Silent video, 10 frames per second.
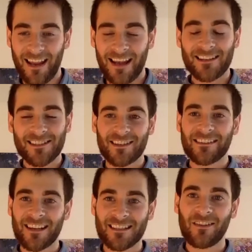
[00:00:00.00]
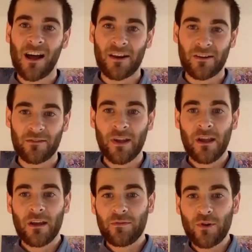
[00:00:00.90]
And it certainly has a lot of
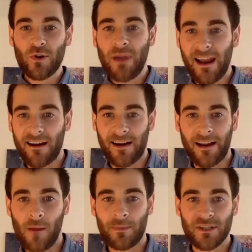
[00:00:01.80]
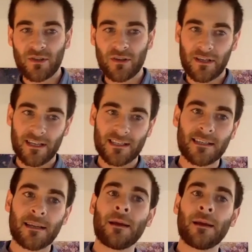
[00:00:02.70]
food pairing opportunities.